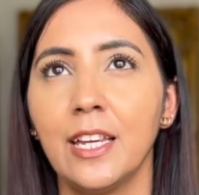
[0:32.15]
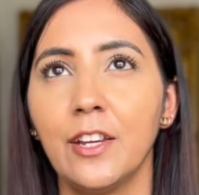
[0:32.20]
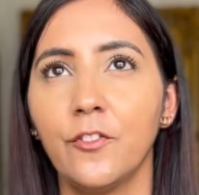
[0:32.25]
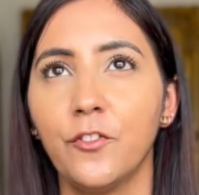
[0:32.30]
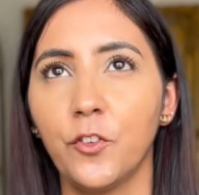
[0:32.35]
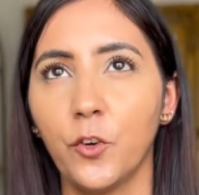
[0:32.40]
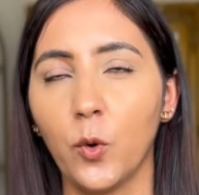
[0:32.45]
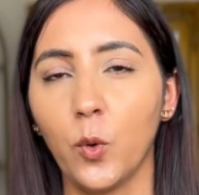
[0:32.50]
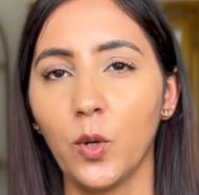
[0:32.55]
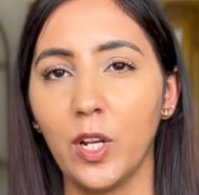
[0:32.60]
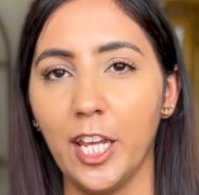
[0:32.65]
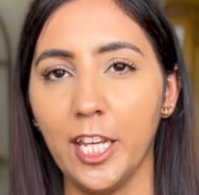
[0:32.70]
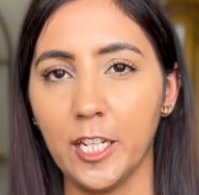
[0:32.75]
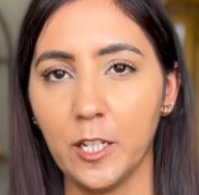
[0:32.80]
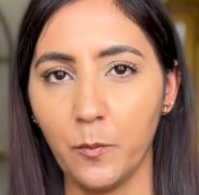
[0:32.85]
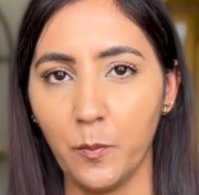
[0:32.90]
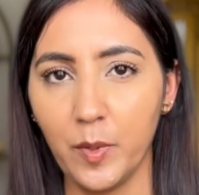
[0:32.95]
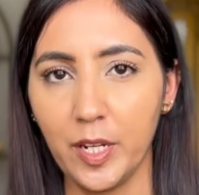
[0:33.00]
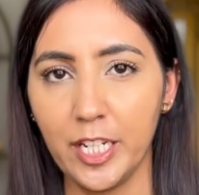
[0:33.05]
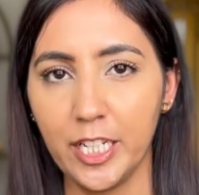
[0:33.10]
for like
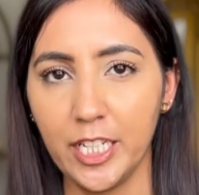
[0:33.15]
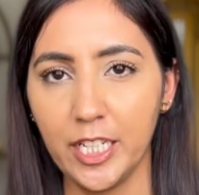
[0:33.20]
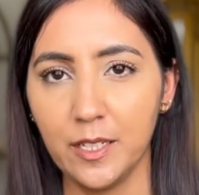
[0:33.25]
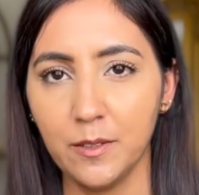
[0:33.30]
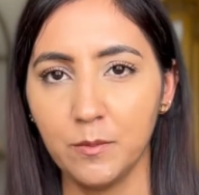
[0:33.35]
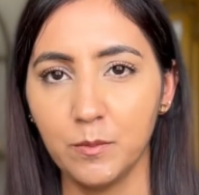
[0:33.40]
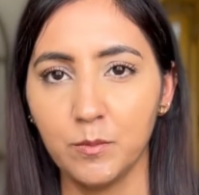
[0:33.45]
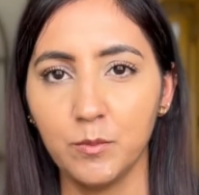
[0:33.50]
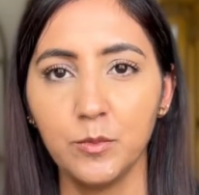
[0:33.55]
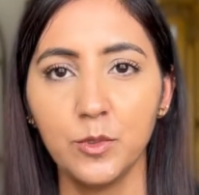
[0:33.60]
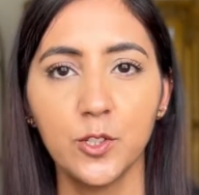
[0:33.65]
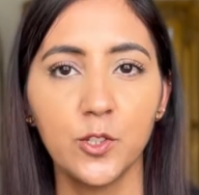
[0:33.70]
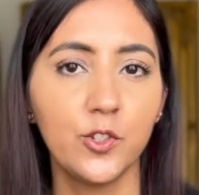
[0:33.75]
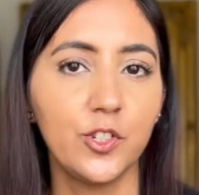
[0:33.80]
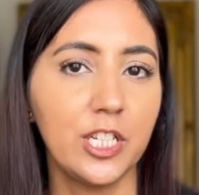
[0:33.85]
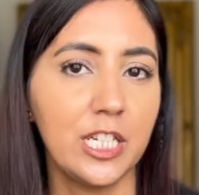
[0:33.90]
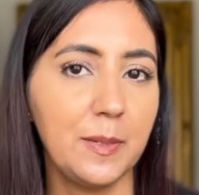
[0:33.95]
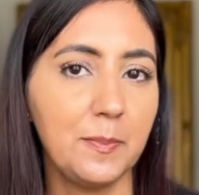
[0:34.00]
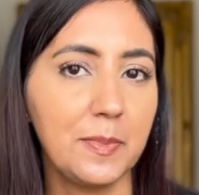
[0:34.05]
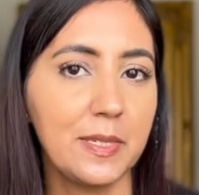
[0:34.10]
medium to
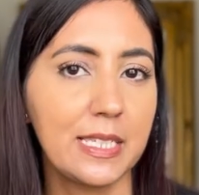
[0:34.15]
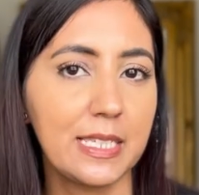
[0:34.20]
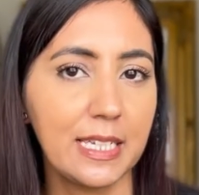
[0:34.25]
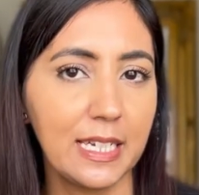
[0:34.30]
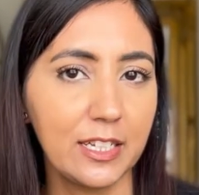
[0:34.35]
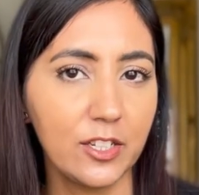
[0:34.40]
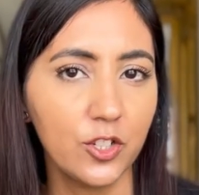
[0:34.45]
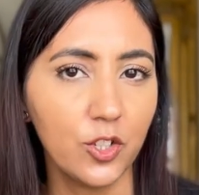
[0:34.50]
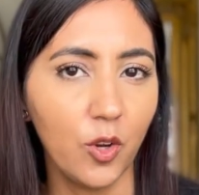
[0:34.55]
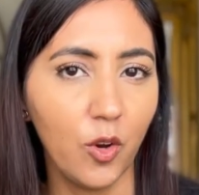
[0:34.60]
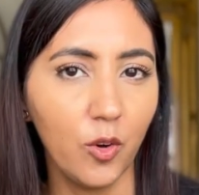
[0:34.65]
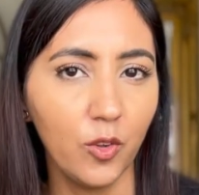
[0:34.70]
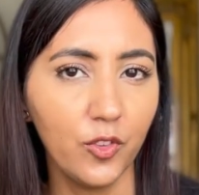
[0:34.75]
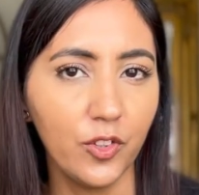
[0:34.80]
deep skin tone.